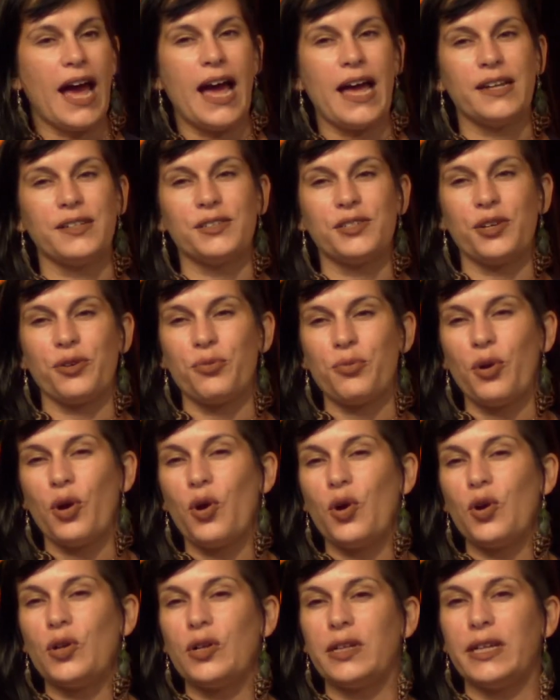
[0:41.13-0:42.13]
and your
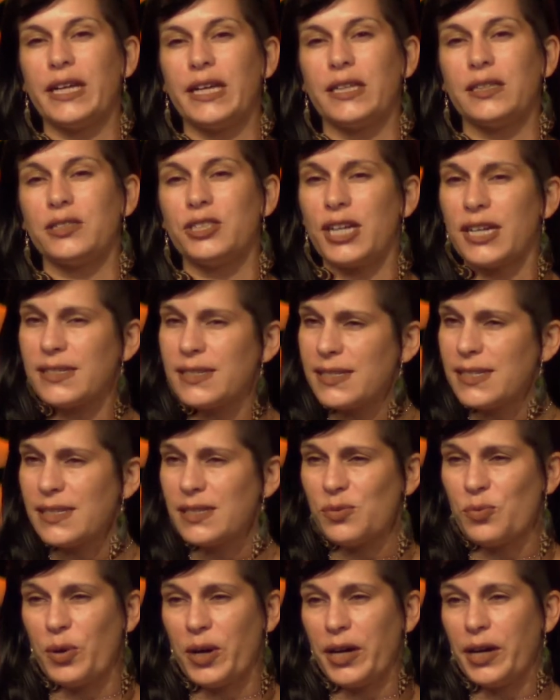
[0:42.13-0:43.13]
role in
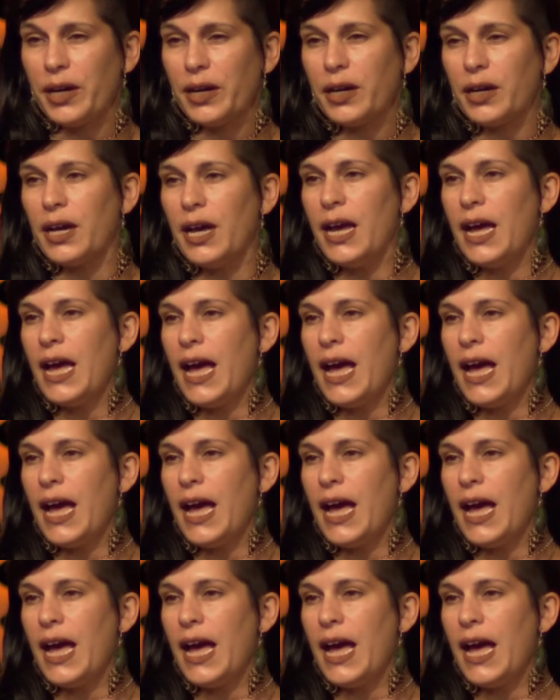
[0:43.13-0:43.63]
justice work